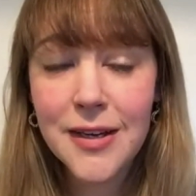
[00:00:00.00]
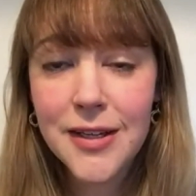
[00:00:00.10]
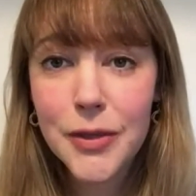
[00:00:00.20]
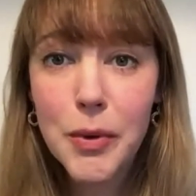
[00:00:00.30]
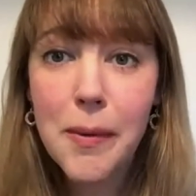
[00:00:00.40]

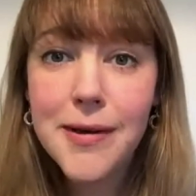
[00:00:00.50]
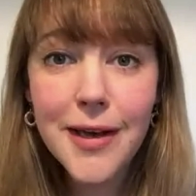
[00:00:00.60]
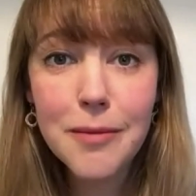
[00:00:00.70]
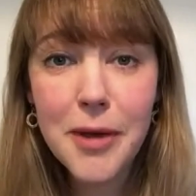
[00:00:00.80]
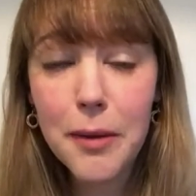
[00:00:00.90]
that we weren't
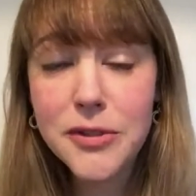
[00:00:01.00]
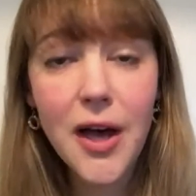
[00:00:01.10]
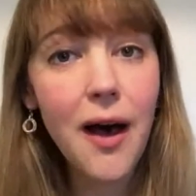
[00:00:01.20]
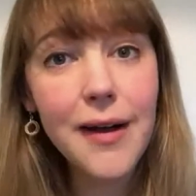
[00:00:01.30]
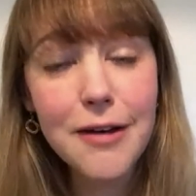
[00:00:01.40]
going to be able to
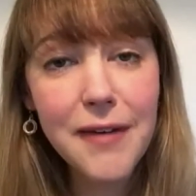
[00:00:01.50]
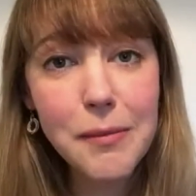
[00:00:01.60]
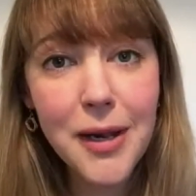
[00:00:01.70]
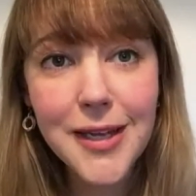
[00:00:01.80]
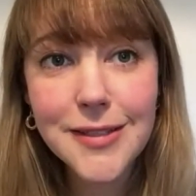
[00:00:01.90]
hug our
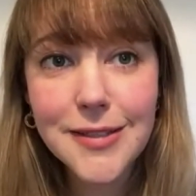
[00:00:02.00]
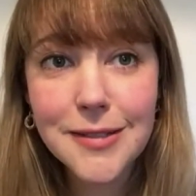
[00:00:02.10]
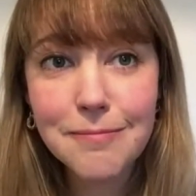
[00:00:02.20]
families.